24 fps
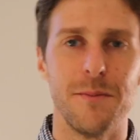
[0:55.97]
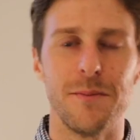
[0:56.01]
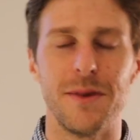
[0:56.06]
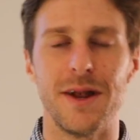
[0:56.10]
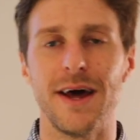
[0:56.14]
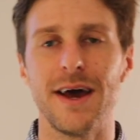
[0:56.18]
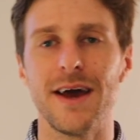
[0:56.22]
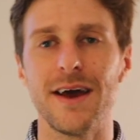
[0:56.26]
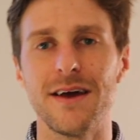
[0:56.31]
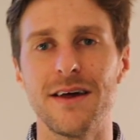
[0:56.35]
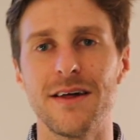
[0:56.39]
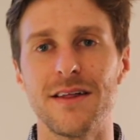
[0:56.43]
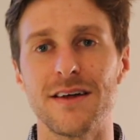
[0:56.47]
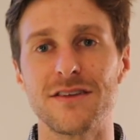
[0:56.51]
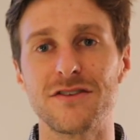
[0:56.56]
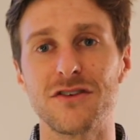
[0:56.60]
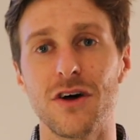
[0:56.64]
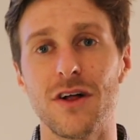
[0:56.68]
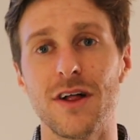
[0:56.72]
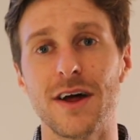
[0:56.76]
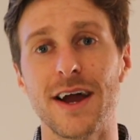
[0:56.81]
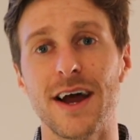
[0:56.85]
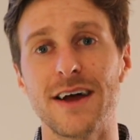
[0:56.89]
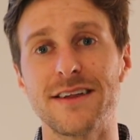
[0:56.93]
But hey, that's
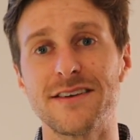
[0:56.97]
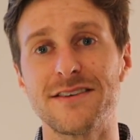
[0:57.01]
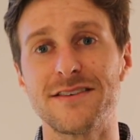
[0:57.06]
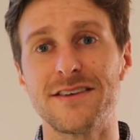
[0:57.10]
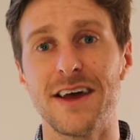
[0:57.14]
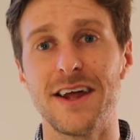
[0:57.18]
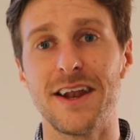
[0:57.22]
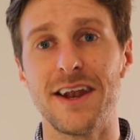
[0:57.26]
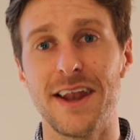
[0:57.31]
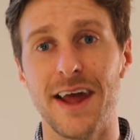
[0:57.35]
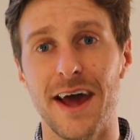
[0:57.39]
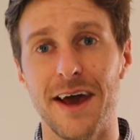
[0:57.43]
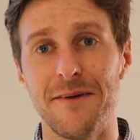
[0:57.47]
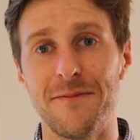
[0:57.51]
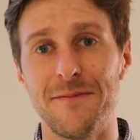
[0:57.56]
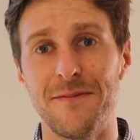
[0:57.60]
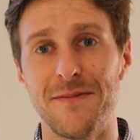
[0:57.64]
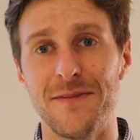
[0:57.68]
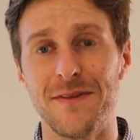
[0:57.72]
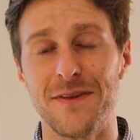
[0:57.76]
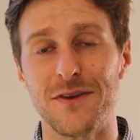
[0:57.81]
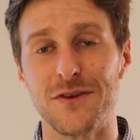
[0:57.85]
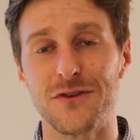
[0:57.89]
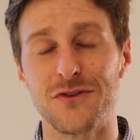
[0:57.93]
all I got to say today.
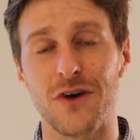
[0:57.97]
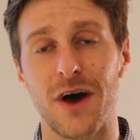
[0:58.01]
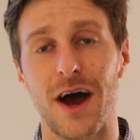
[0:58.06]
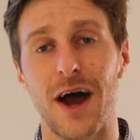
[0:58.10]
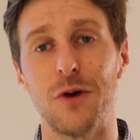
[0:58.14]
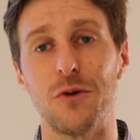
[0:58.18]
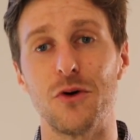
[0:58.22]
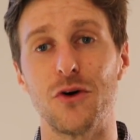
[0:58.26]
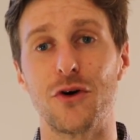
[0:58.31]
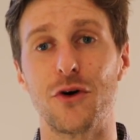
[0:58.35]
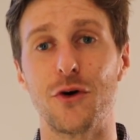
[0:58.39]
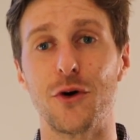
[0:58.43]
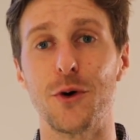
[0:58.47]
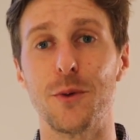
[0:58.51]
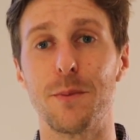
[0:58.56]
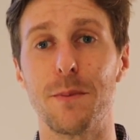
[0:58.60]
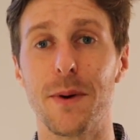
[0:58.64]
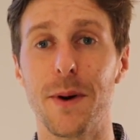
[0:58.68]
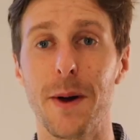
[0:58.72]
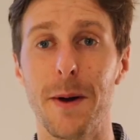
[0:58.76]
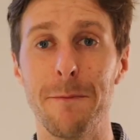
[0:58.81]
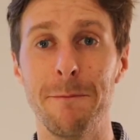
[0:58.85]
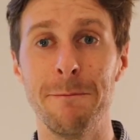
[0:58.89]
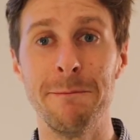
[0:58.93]
So I will group
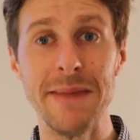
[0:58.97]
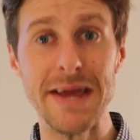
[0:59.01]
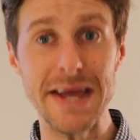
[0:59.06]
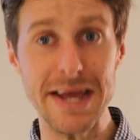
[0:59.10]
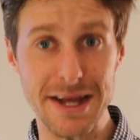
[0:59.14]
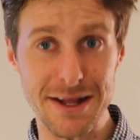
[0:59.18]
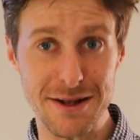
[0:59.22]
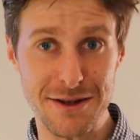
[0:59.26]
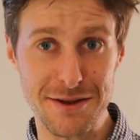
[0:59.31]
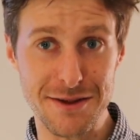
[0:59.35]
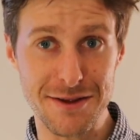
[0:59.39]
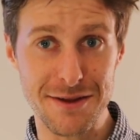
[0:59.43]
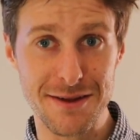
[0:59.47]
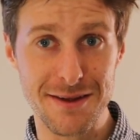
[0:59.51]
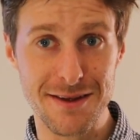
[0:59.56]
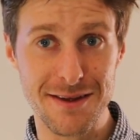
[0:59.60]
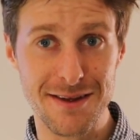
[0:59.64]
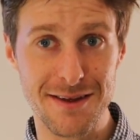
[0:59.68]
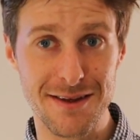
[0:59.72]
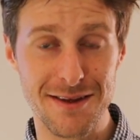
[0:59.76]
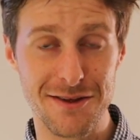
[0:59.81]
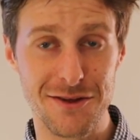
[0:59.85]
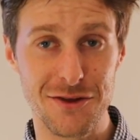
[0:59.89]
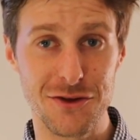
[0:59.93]
meet
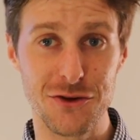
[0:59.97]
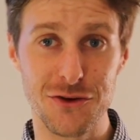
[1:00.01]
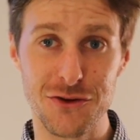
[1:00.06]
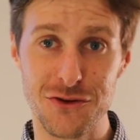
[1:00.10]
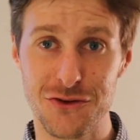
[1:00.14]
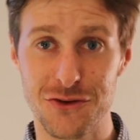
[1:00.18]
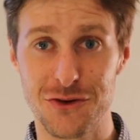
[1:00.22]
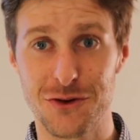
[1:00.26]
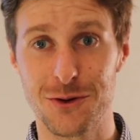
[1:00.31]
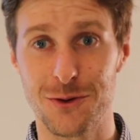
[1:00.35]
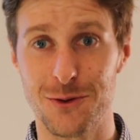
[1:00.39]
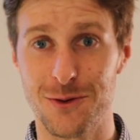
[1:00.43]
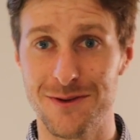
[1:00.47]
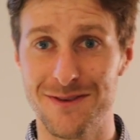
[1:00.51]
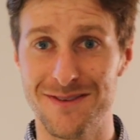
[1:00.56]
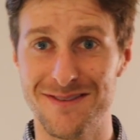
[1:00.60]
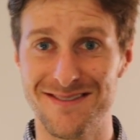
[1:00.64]
you soon.